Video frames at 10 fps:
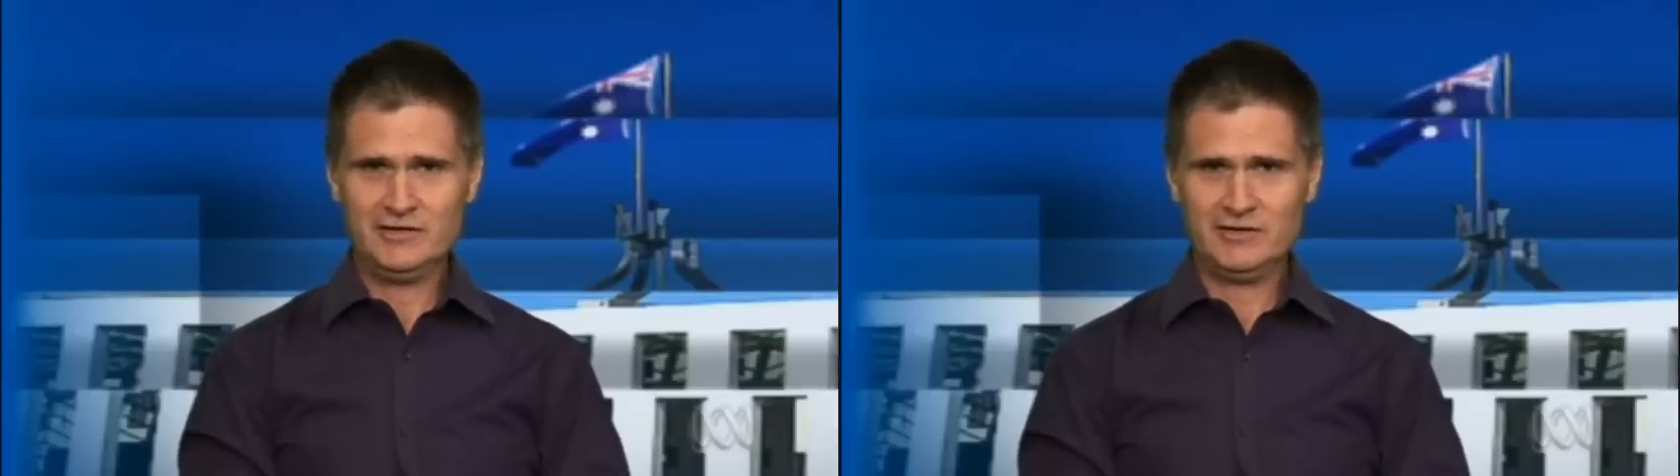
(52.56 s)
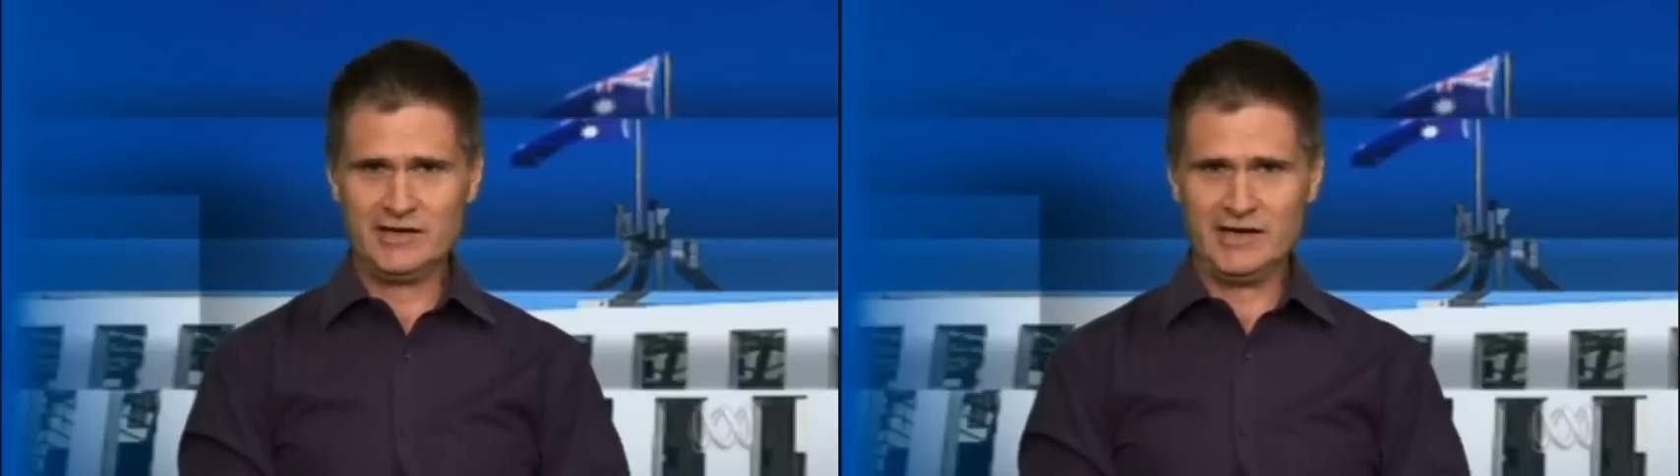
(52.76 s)

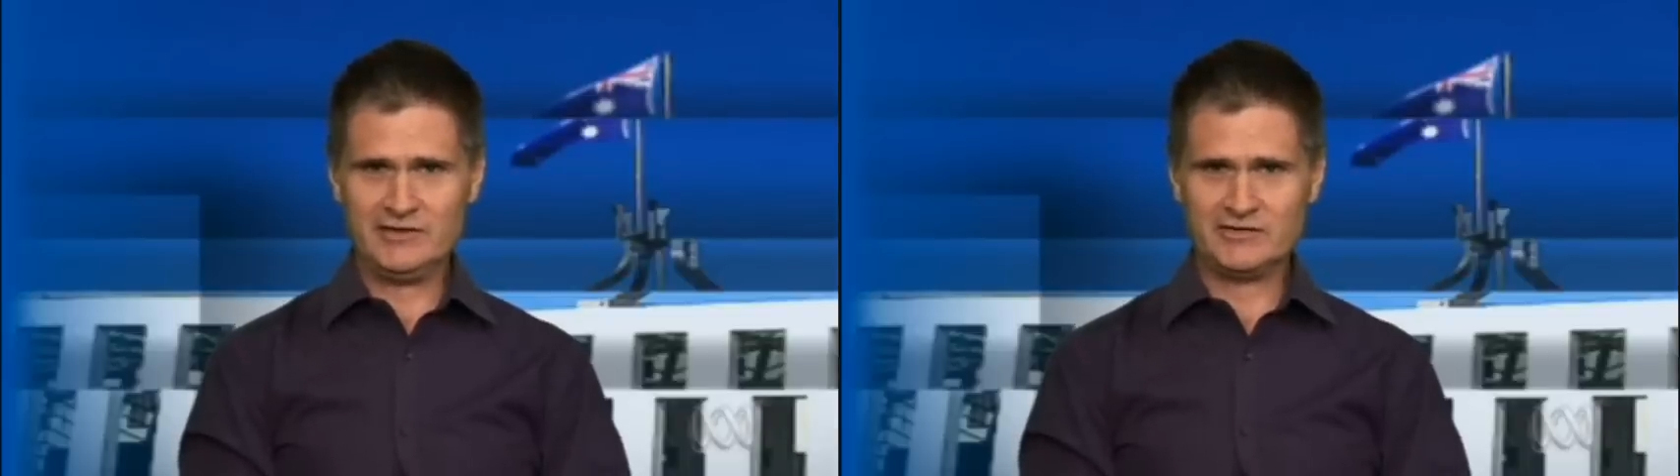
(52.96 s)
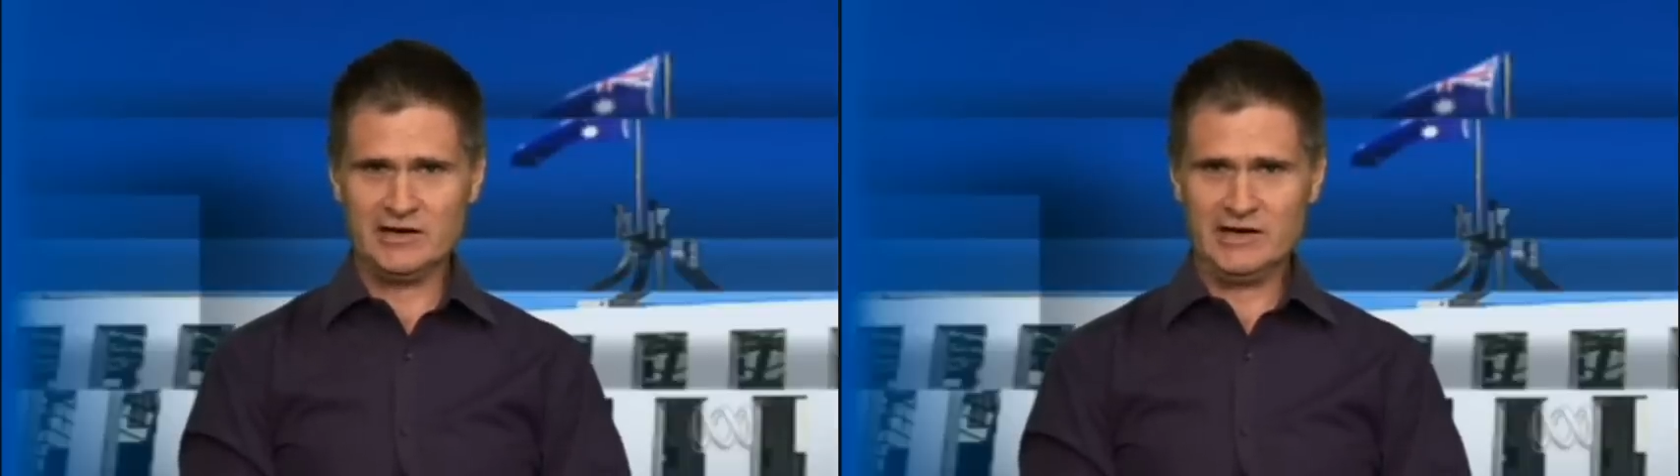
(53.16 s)

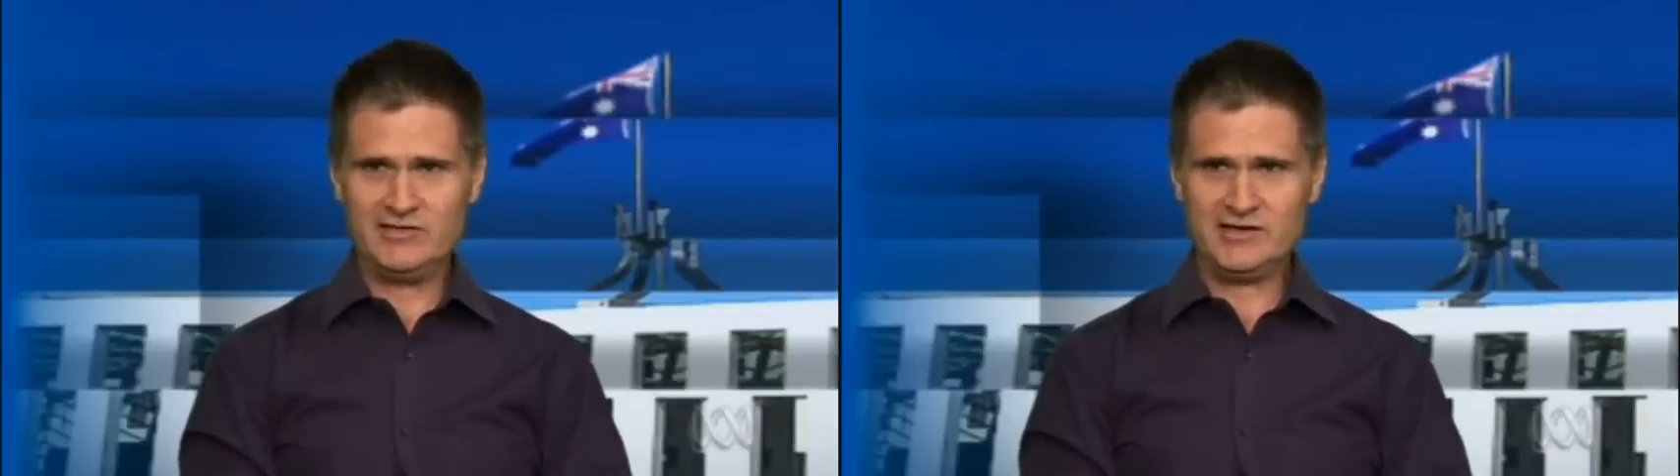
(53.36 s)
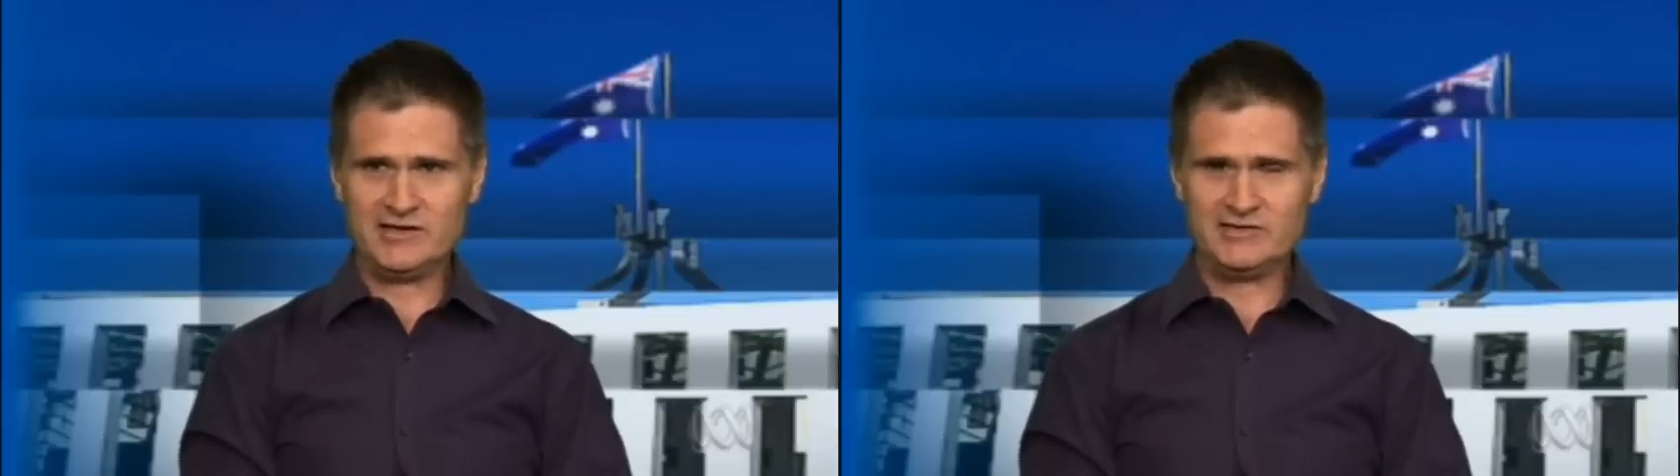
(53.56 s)
that I
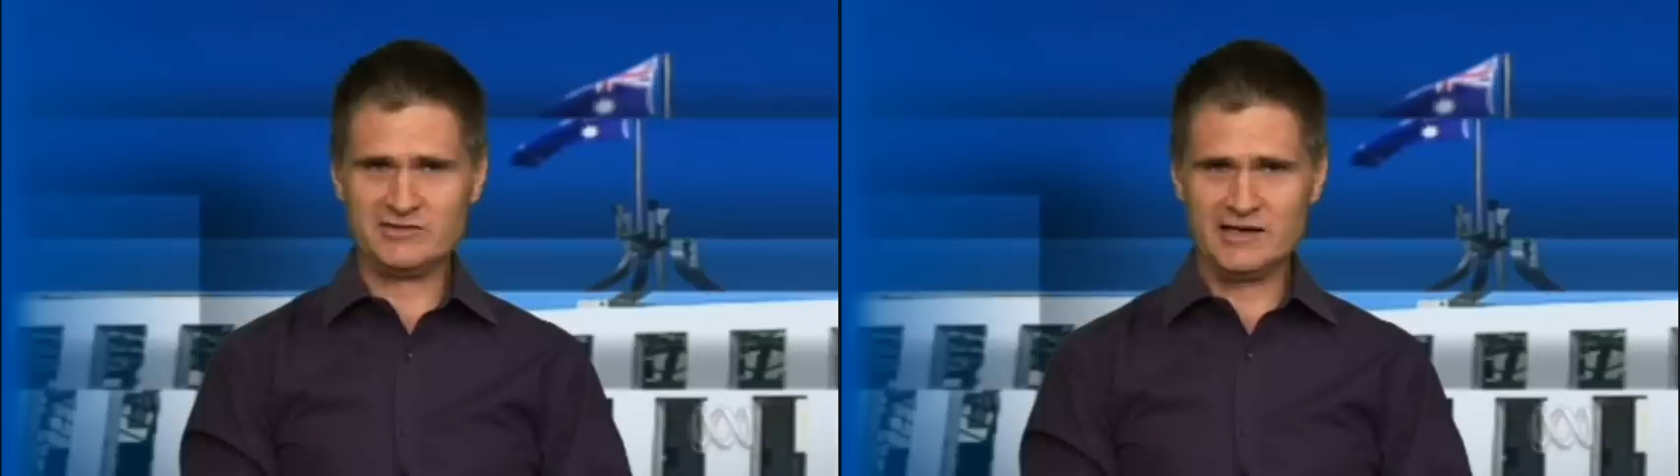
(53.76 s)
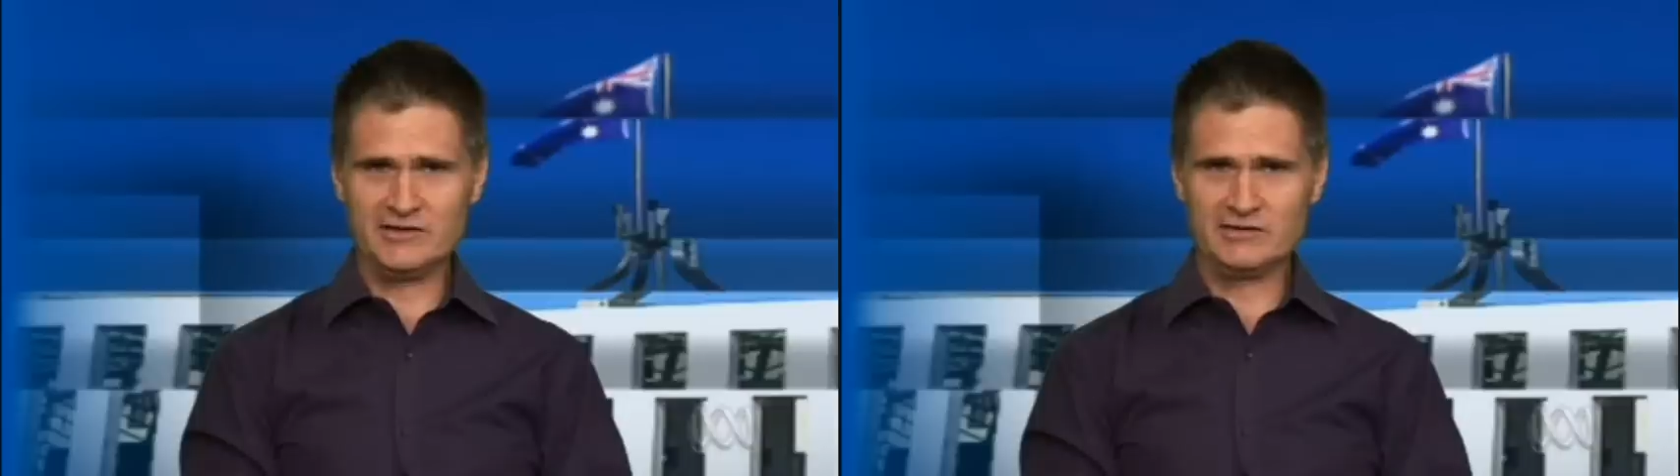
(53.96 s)
think it's going